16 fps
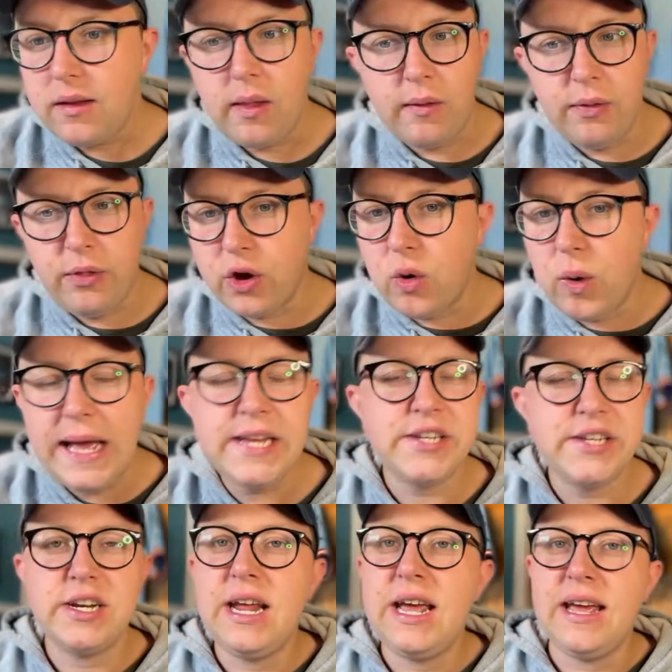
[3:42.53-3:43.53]
The
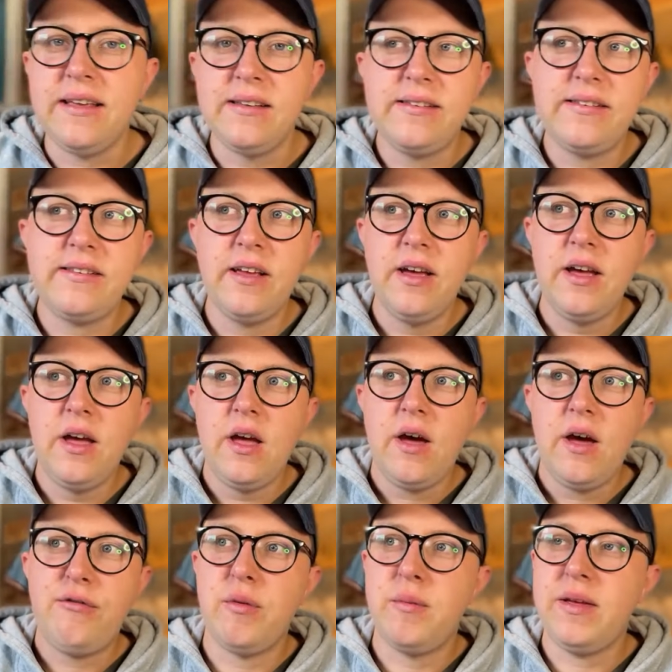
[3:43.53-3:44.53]
question is,
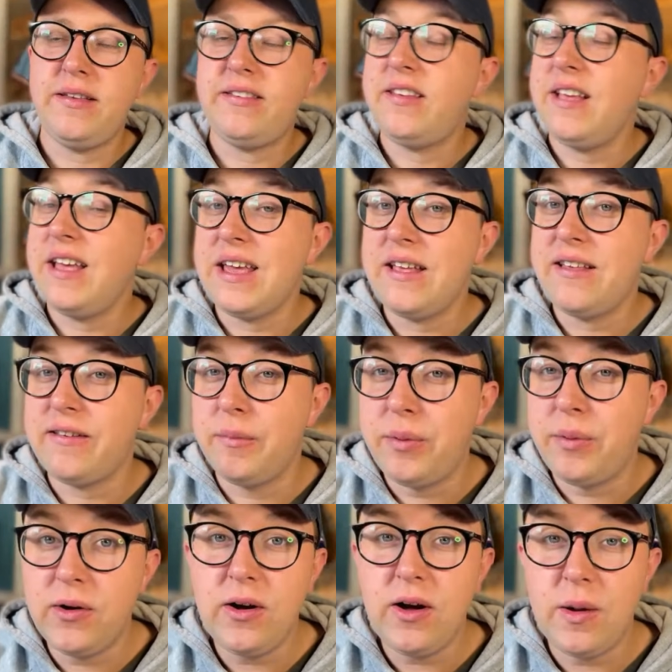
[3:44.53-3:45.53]
from a City
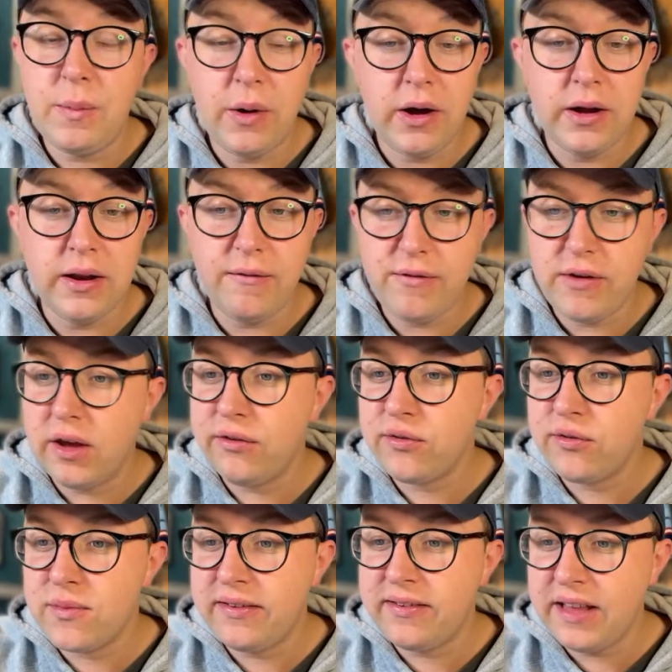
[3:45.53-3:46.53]
supporter point of view,
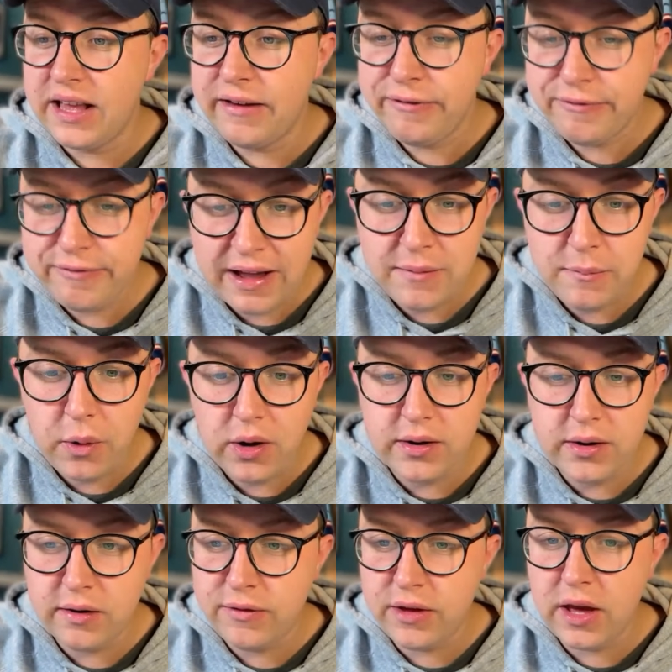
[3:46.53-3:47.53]
from a City fan
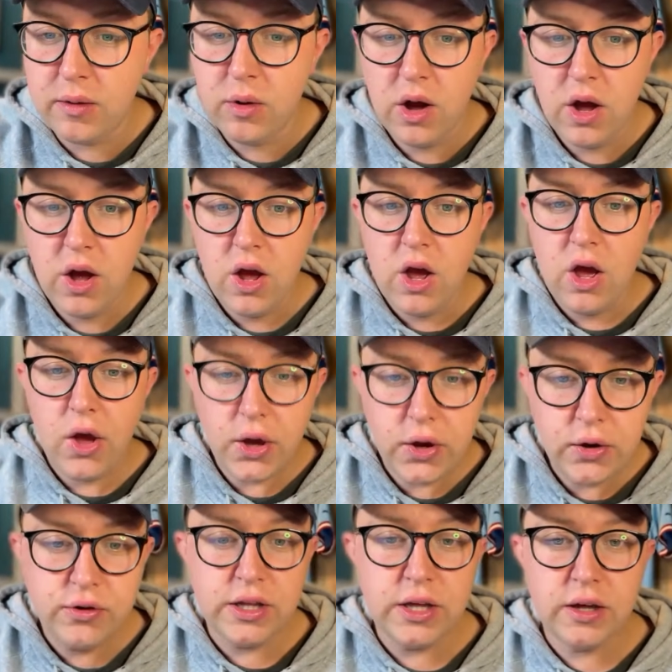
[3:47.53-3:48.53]
point of view,
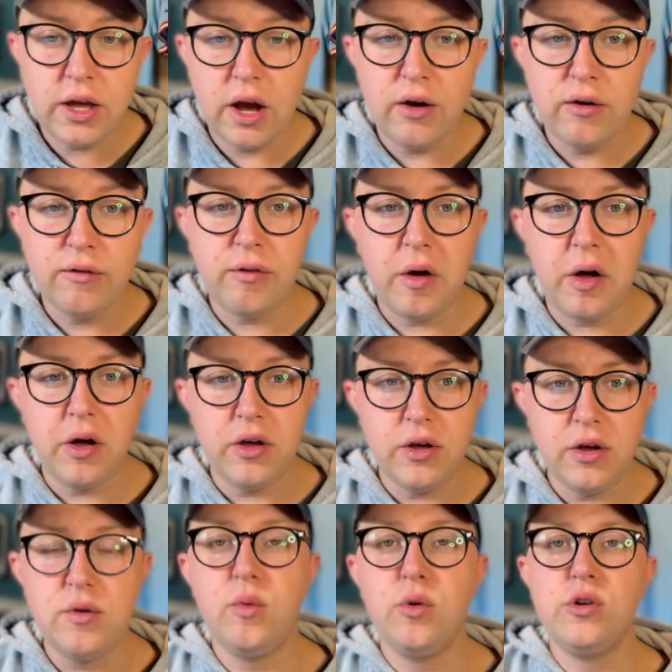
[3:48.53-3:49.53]
who do you go for?
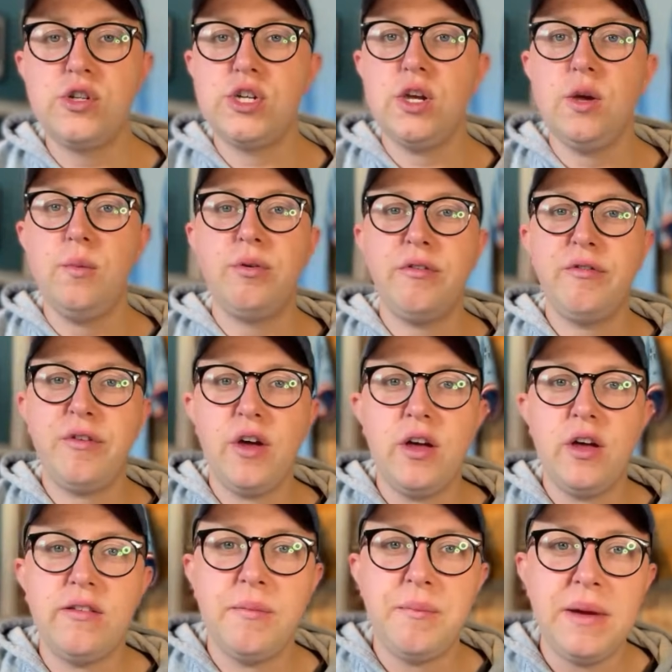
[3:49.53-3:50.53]
Who would you
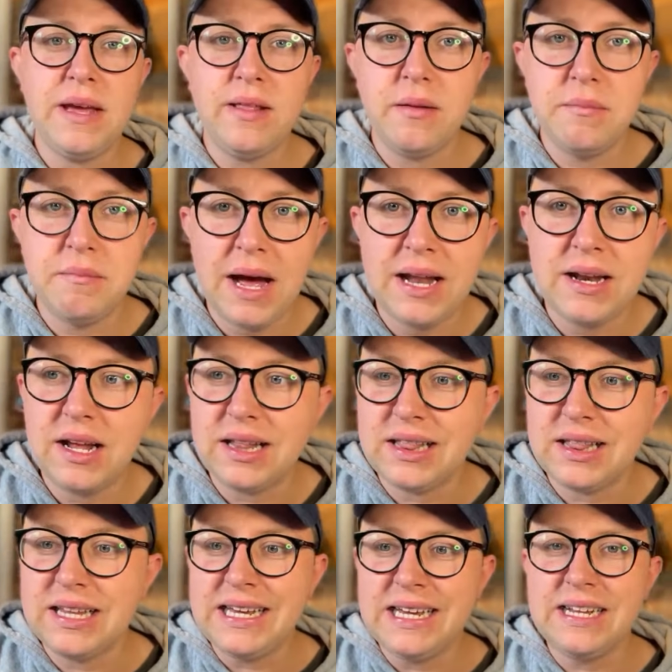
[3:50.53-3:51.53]
prefer to be the man
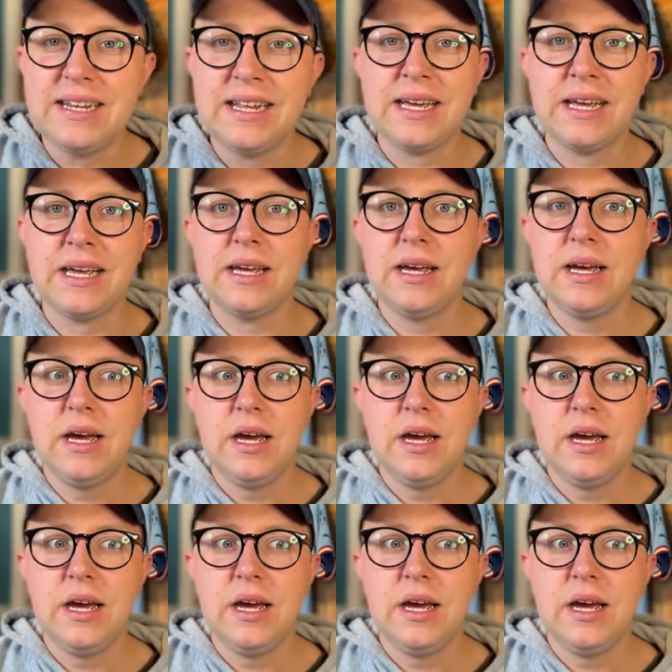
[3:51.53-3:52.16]
leading